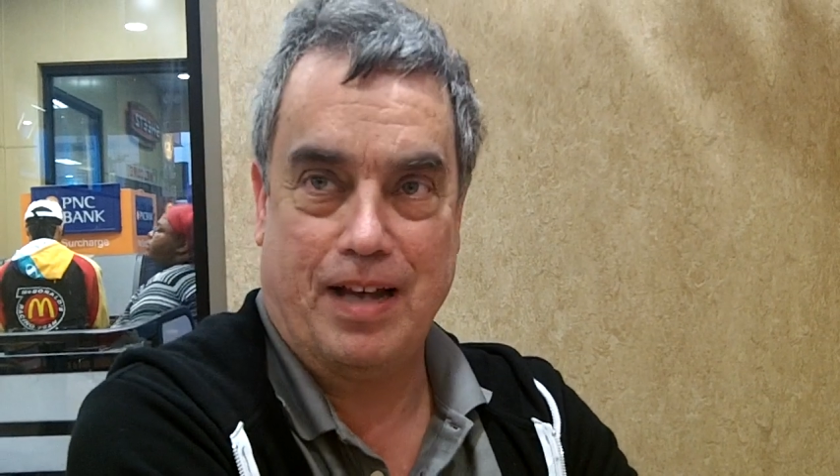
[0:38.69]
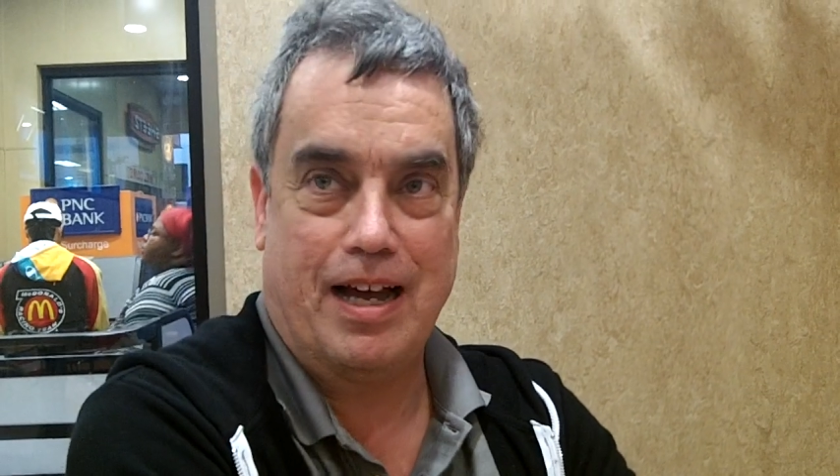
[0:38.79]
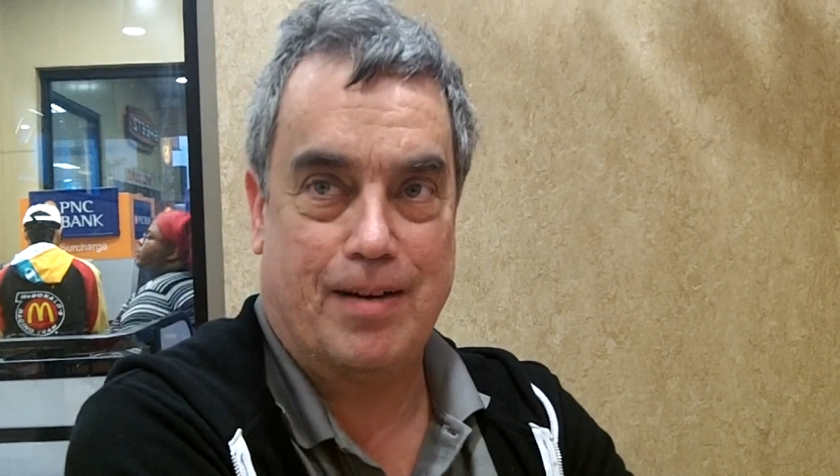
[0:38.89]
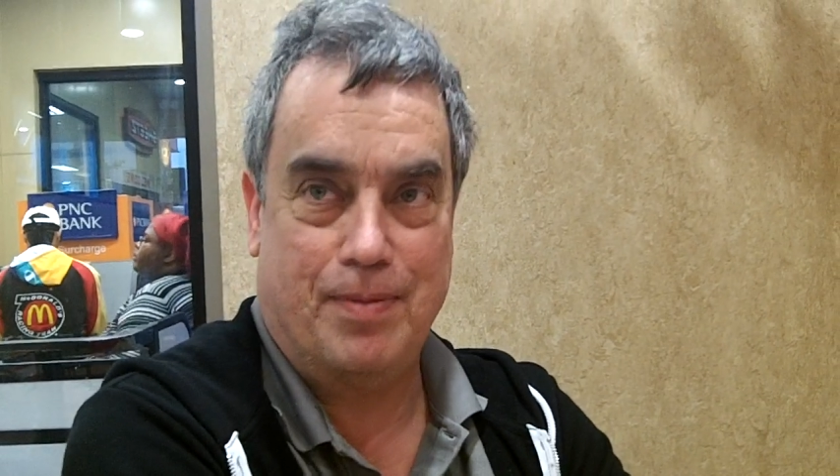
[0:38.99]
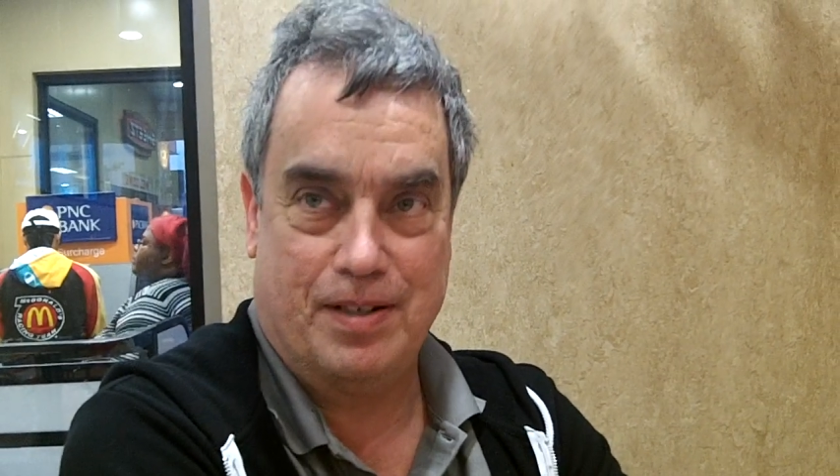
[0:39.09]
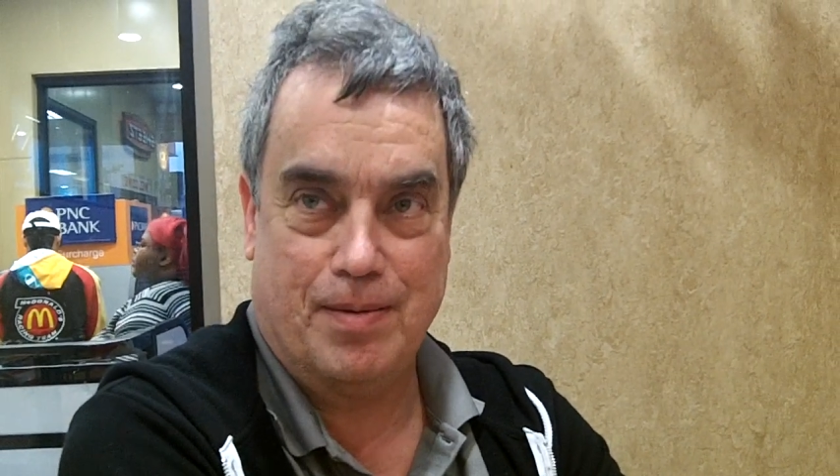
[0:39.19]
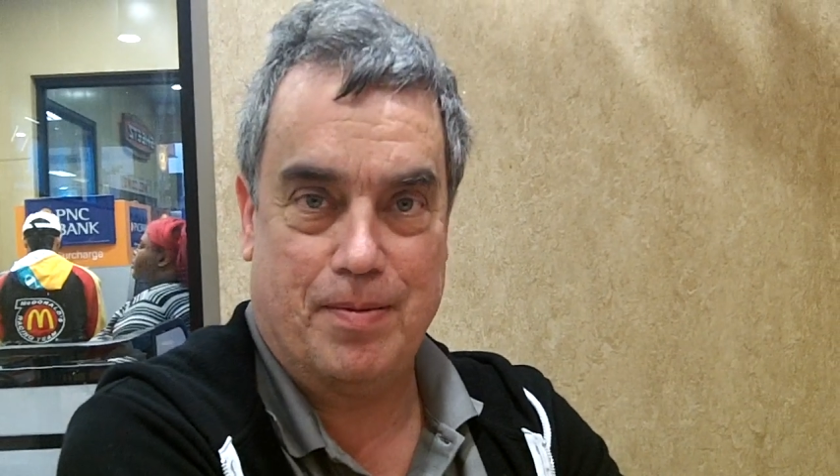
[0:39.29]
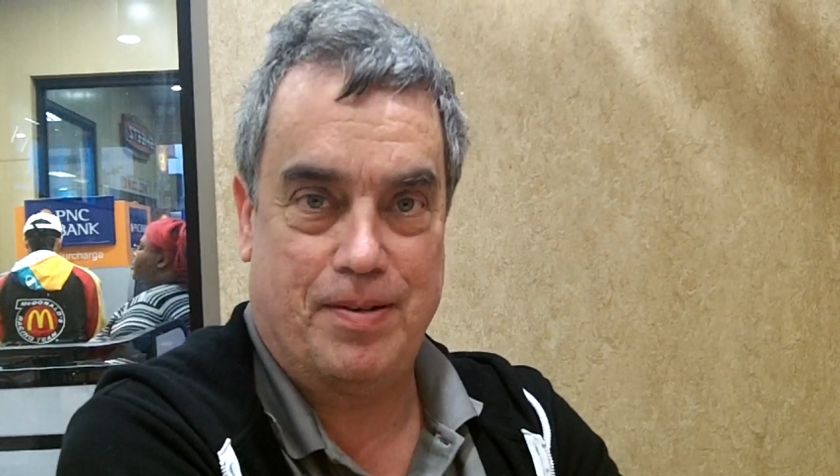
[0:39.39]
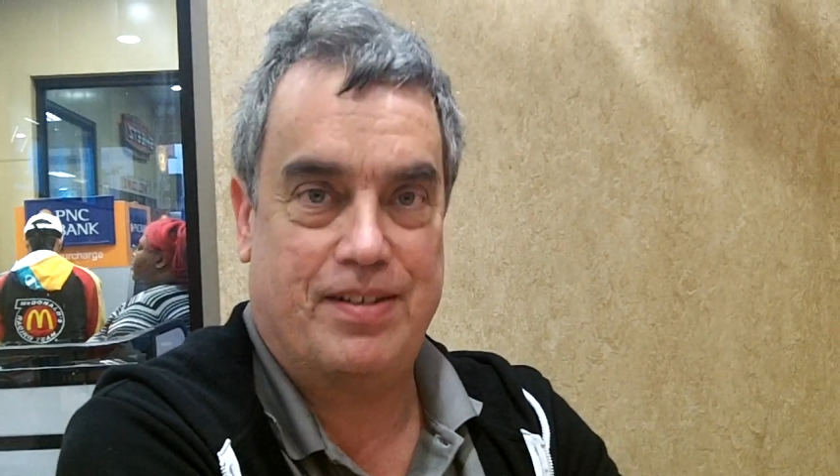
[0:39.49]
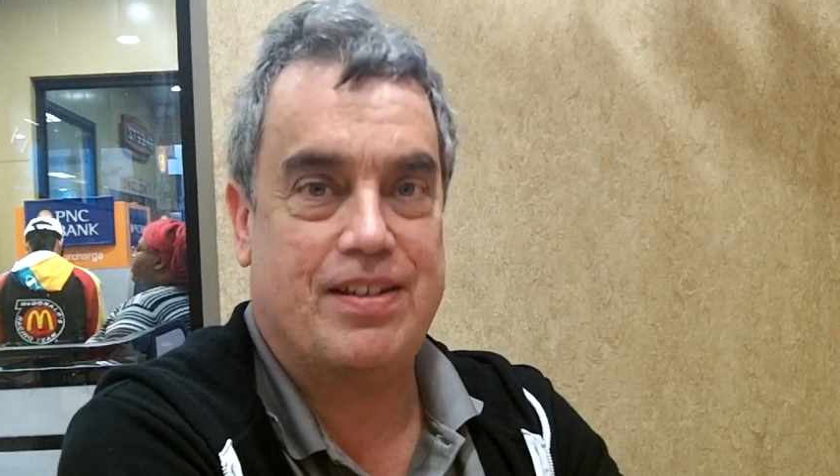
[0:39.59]
tied up in
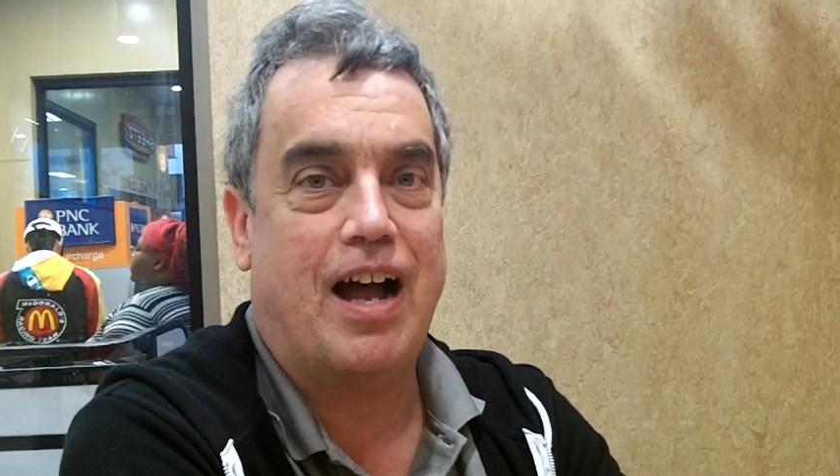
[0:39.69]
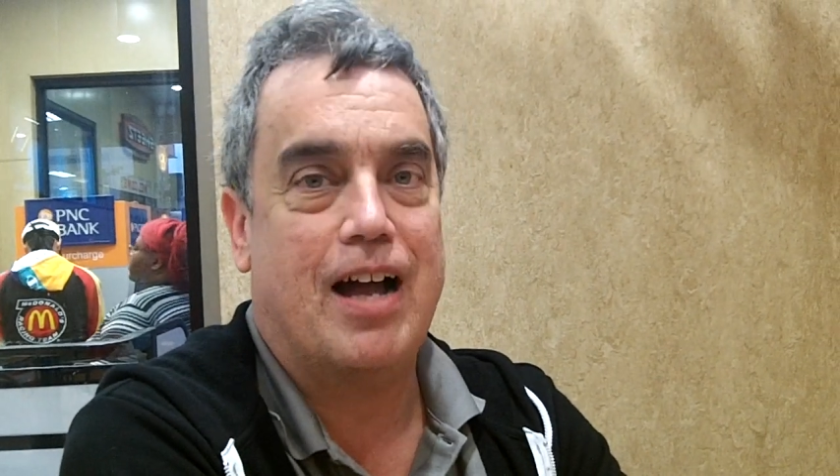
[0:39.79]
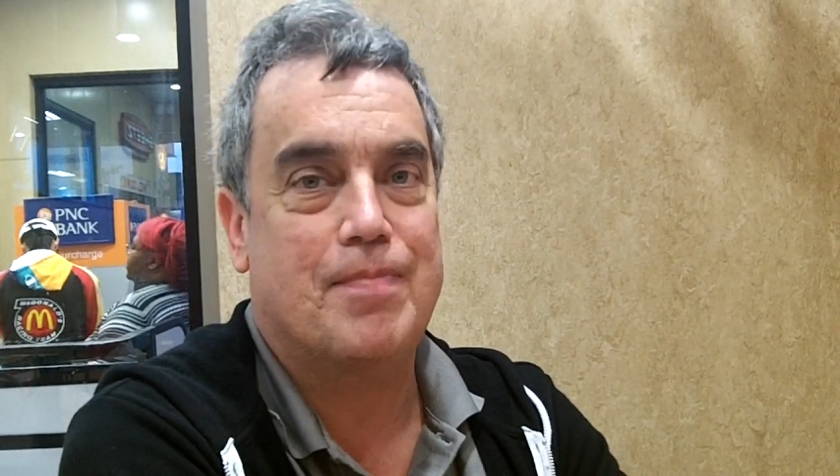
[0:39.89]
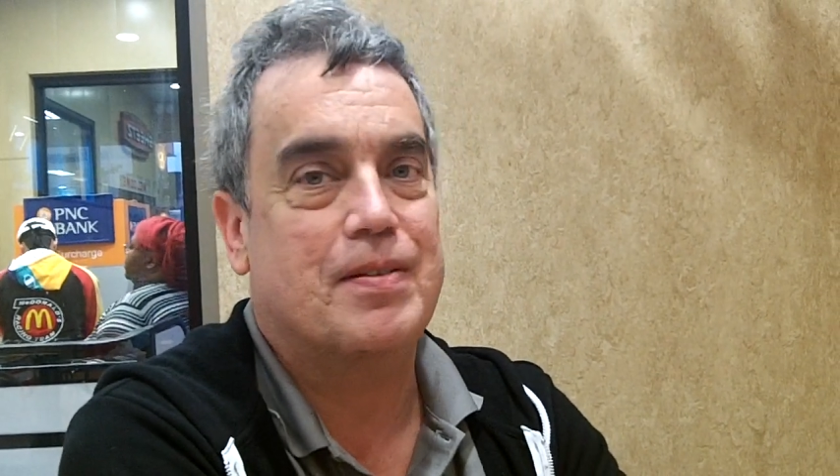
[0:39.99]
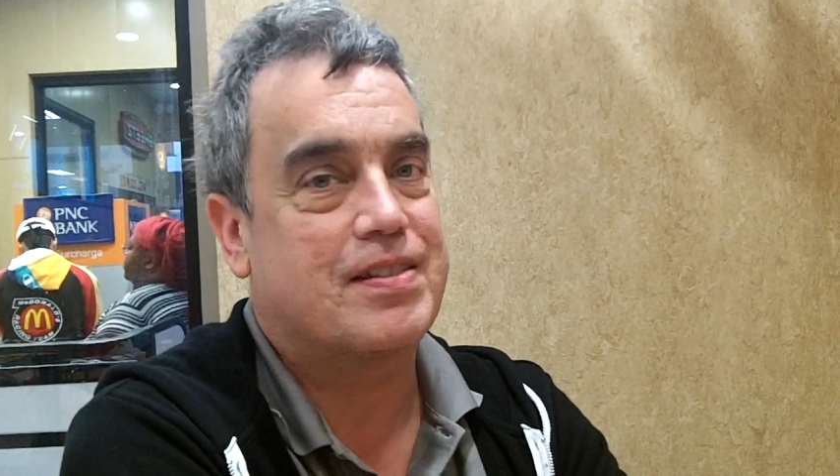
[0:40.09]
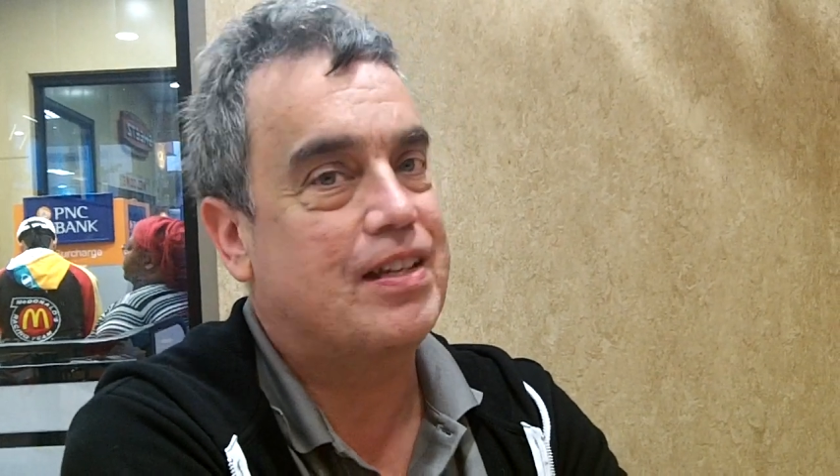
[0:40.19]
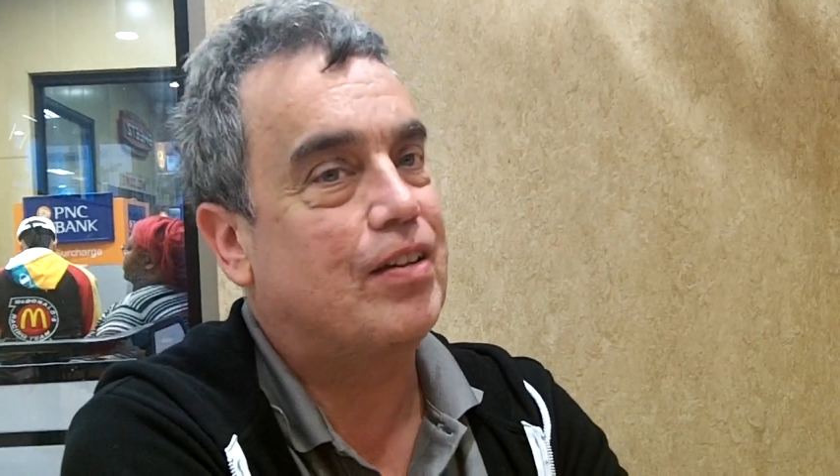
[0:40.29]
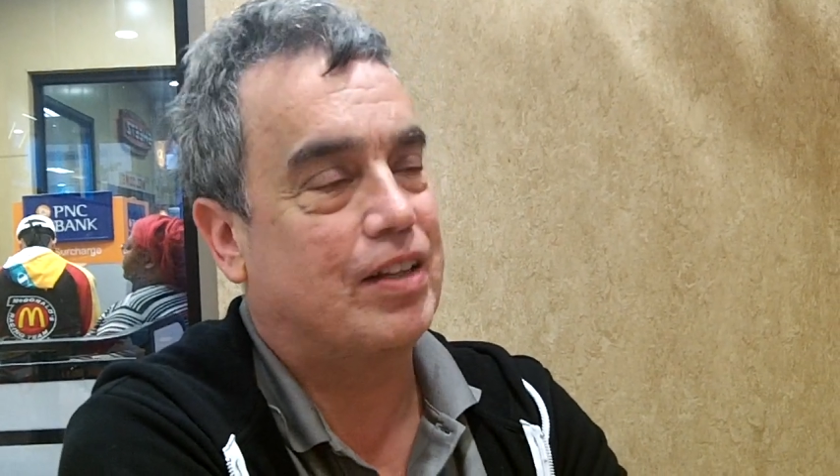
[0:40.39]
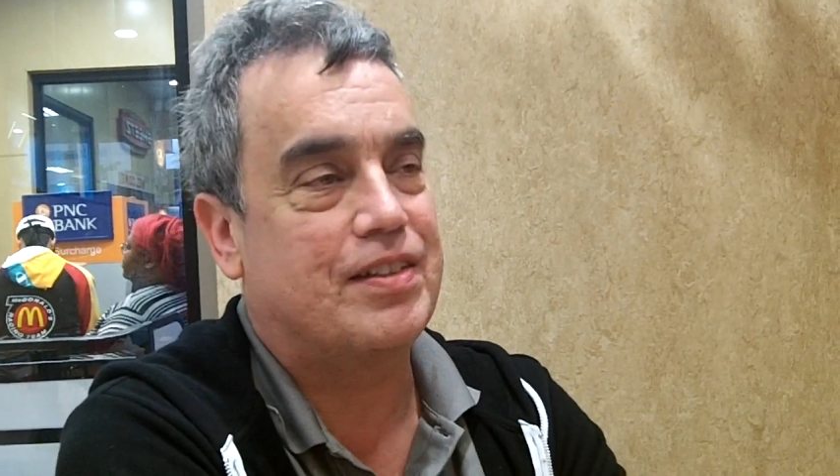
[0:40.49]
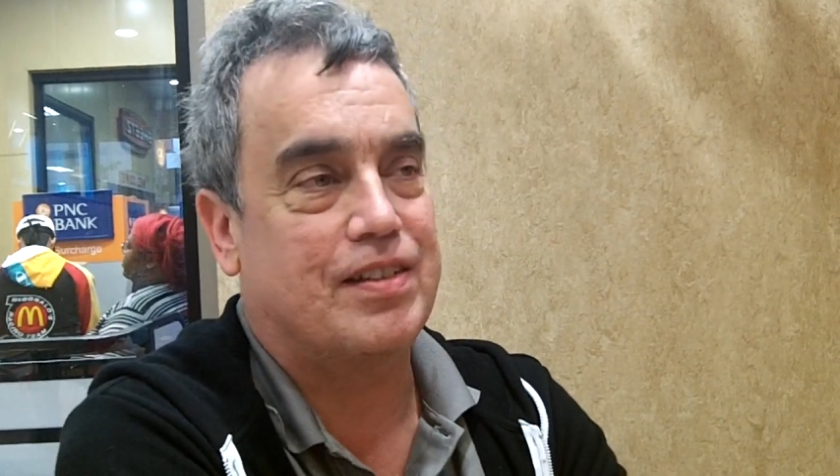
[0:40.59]
WWE stock, but
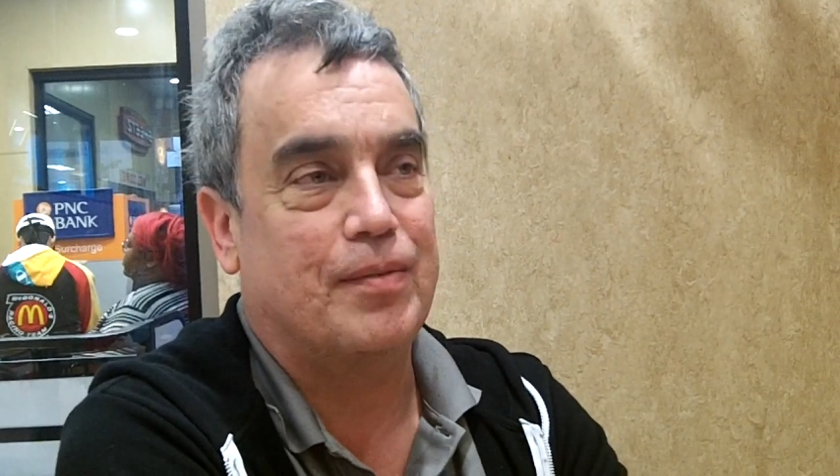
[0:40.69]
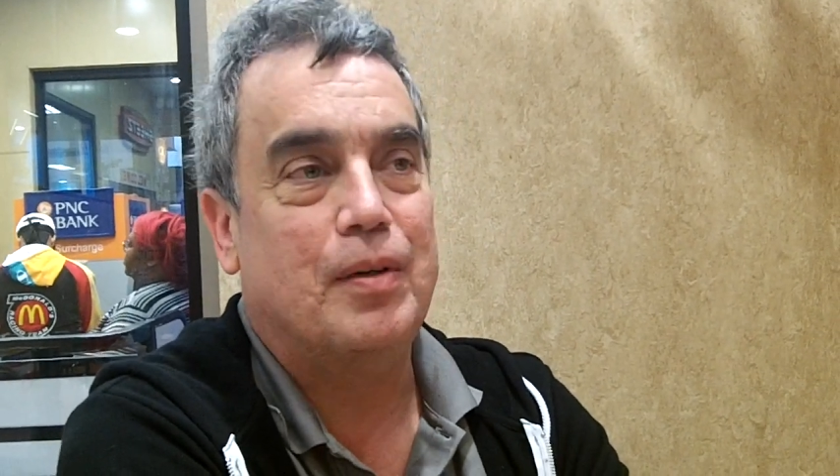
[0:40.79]
still, it's